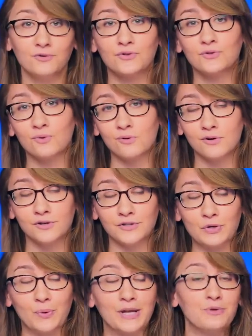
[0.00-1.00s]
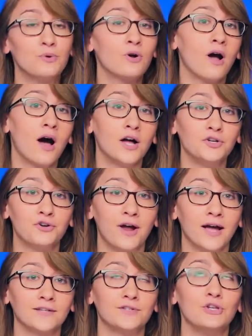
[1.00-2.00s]
No stores, no annual
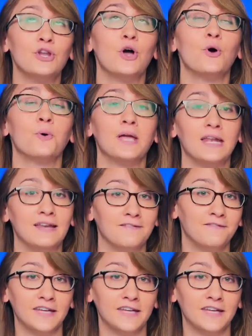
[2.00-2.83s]
contracts, no hidden